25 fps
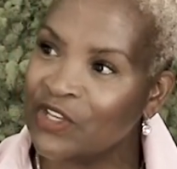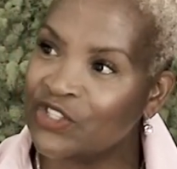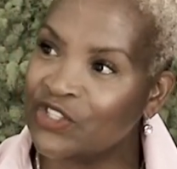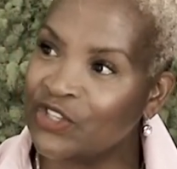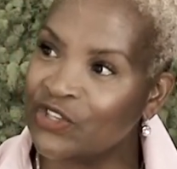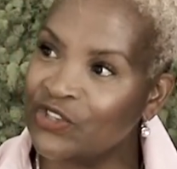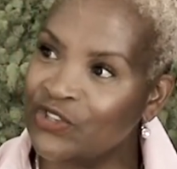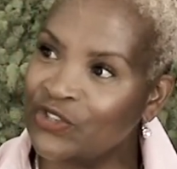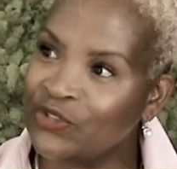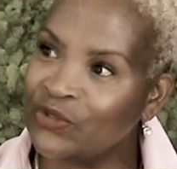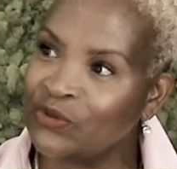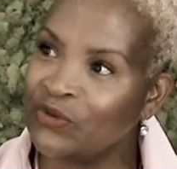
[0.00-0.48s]

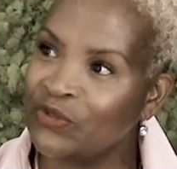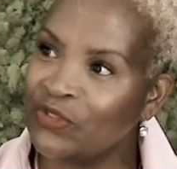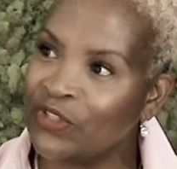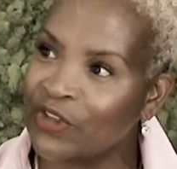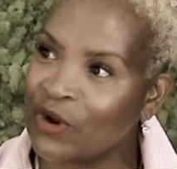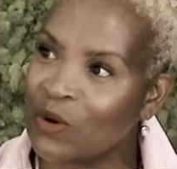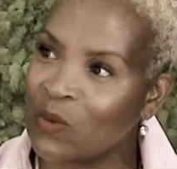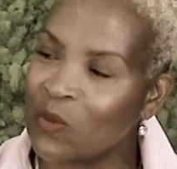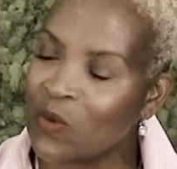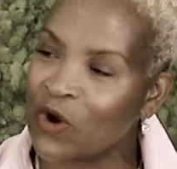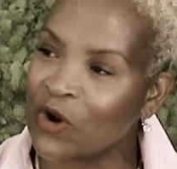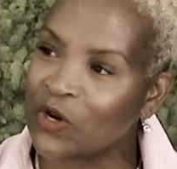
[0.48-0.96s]
to do
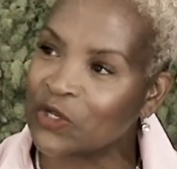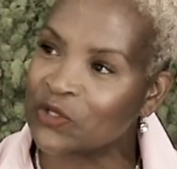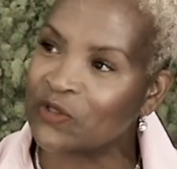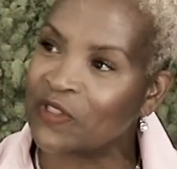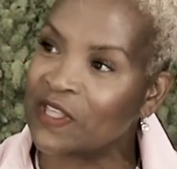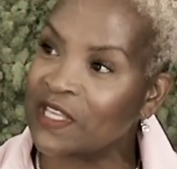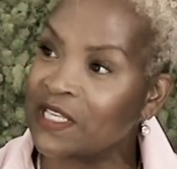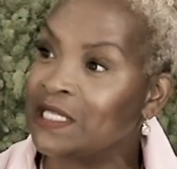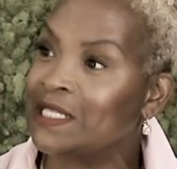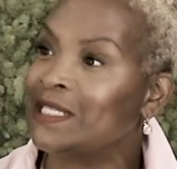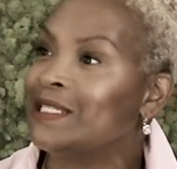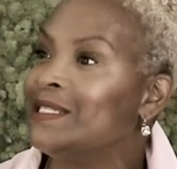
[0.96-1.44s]
their work
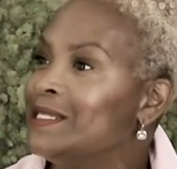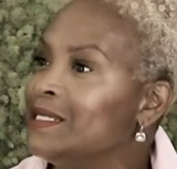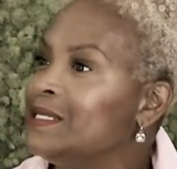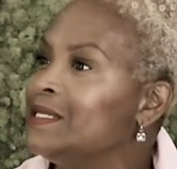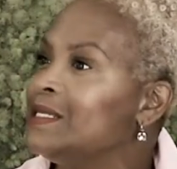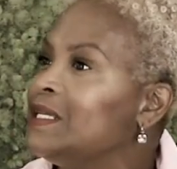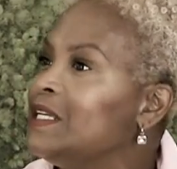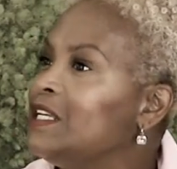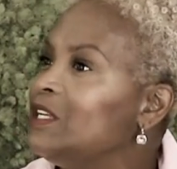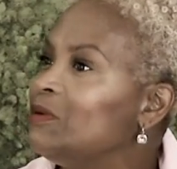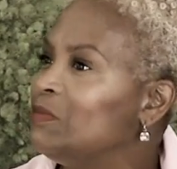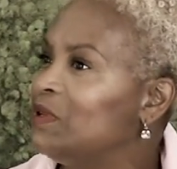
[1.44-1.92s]
so they didn't
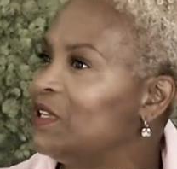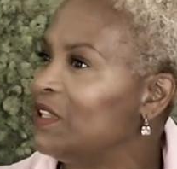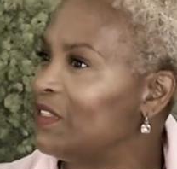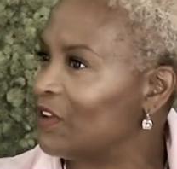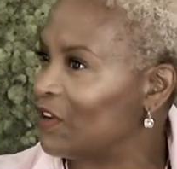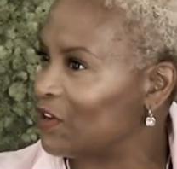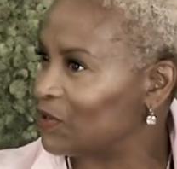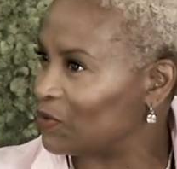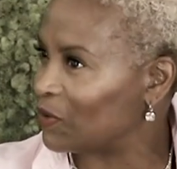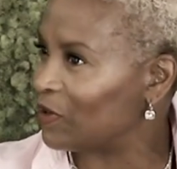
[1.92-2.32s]
need me there